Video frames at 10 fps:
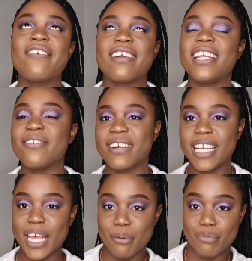I really,
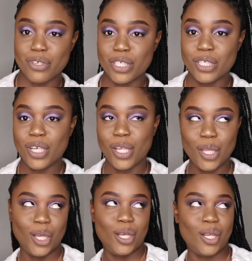really
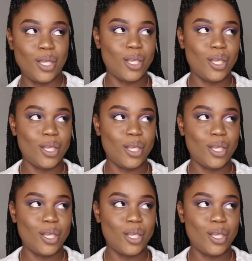appreciate it.